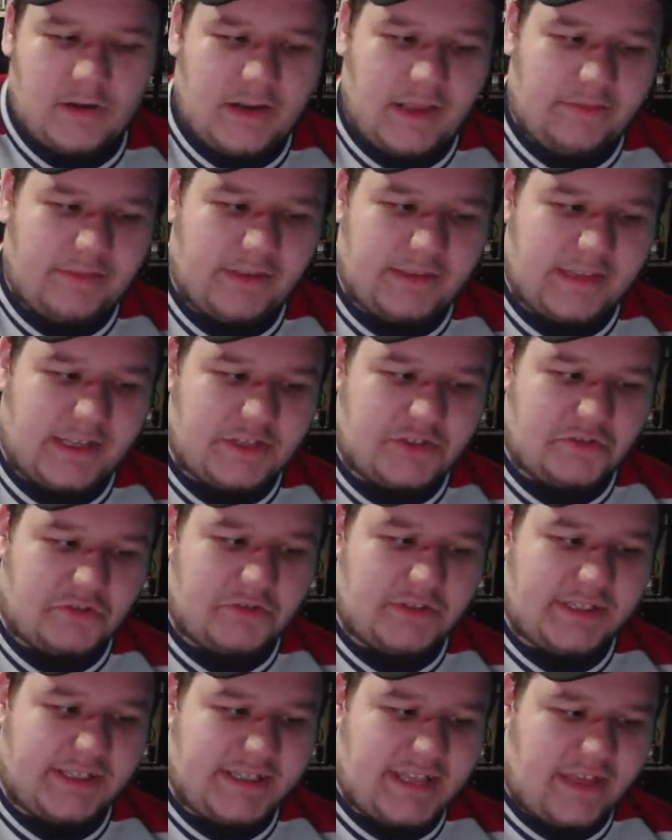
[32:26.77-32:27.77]
I think that Drew
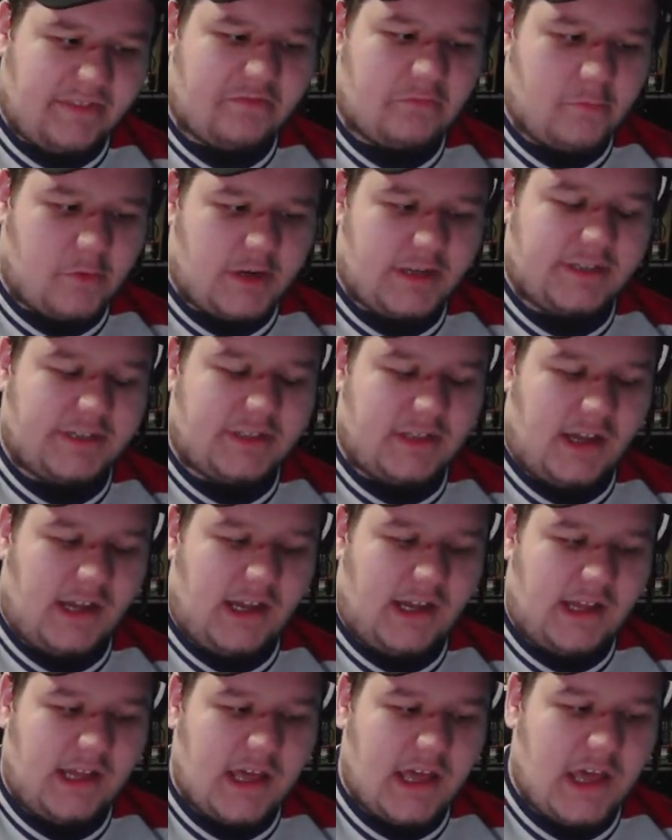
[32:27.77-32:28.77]
and Seth, from what I
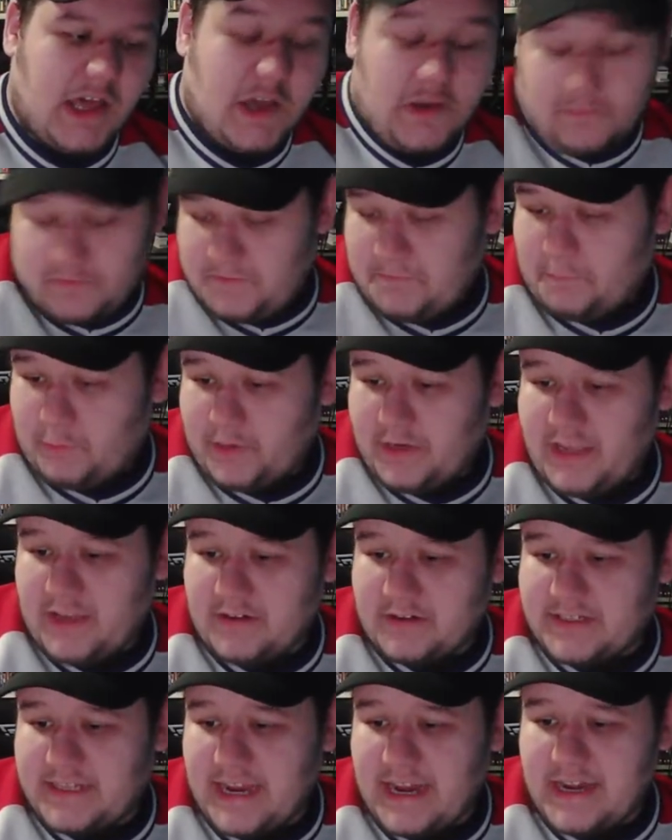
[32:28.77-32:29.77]
saw, was pretty
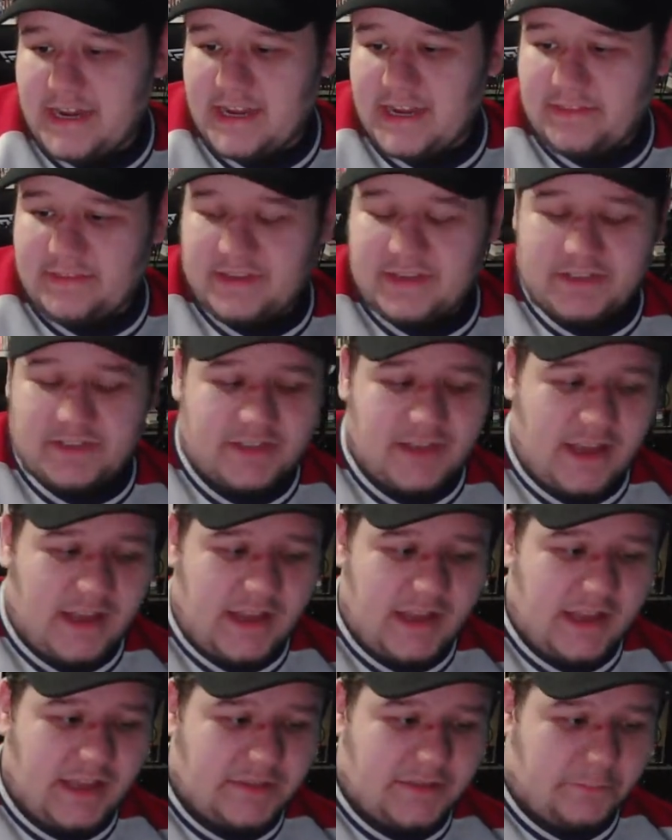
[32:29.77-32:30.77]
entertaining. I think
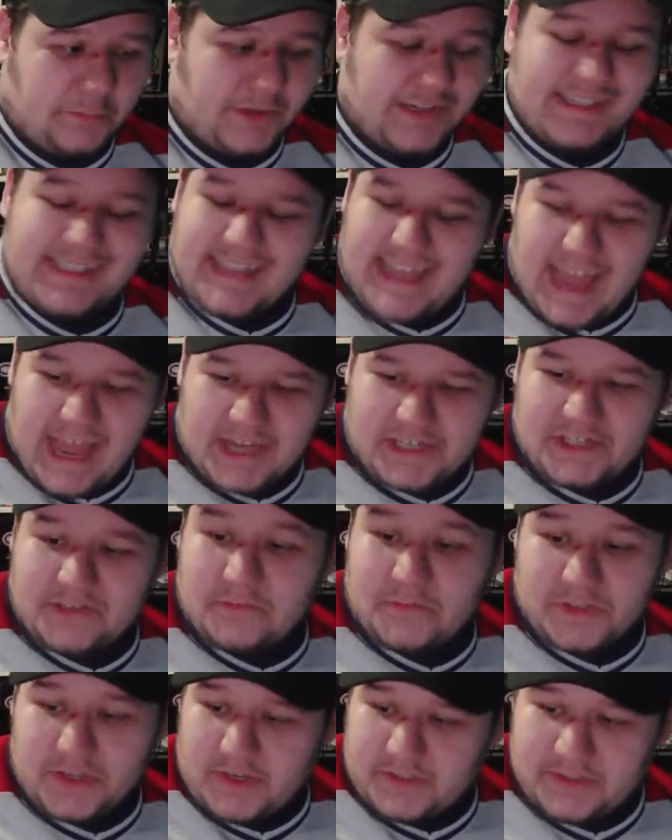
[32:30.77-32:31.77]
the Priest cash-in
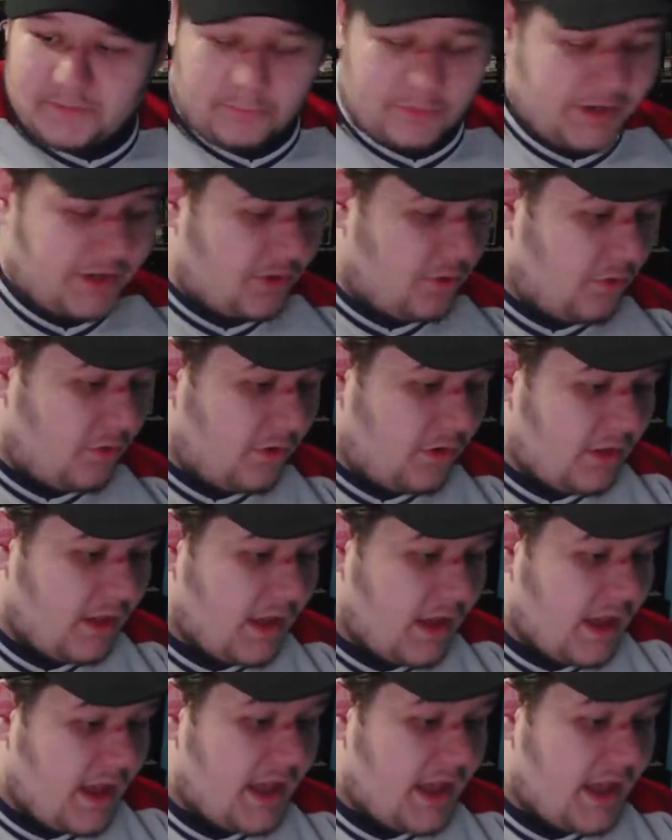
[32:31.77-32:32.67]
was also pretty cool.